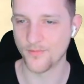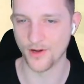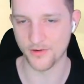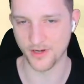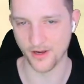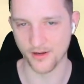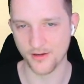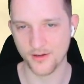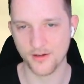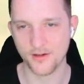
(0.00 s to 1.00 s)
Okay.
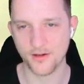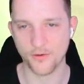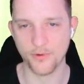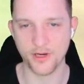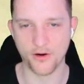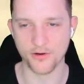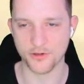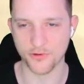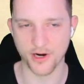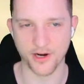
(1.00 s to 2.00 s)
We are on
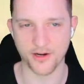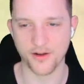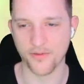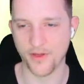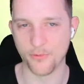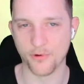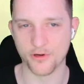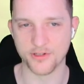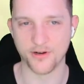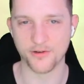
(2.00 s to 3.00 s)
track. That
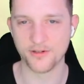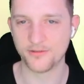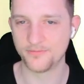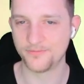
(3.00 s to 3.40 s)
works out.